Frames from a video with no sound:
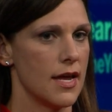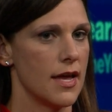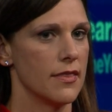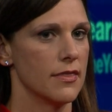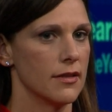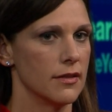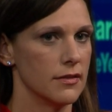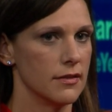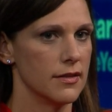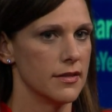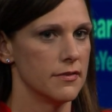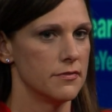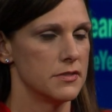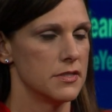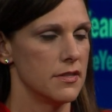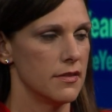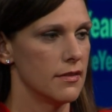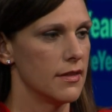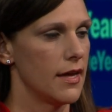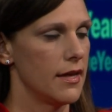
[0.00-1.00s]
and the lift
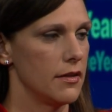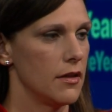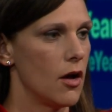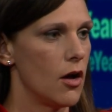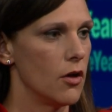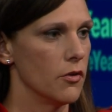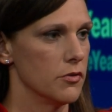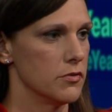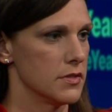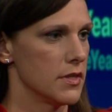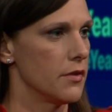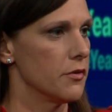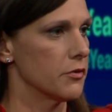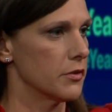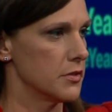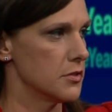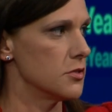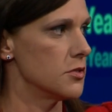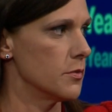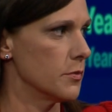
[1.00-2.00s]
that all those other
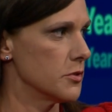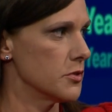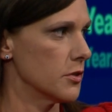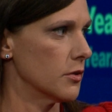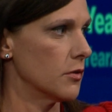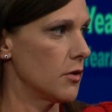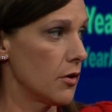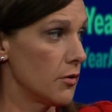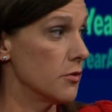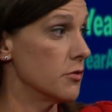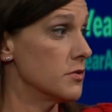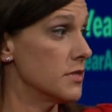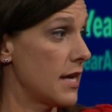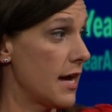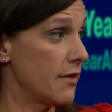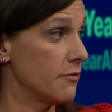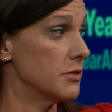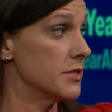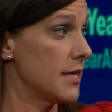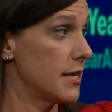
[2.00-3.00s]
consumers or those
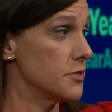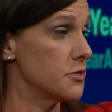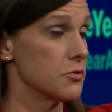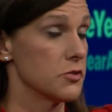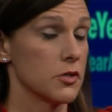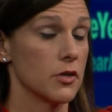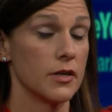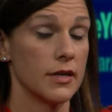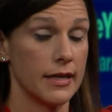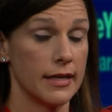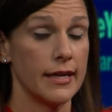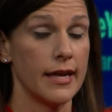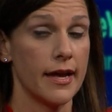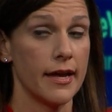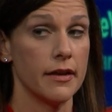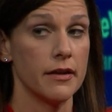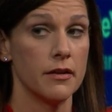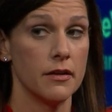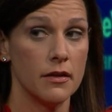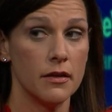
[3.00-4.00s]
advertisers are going to get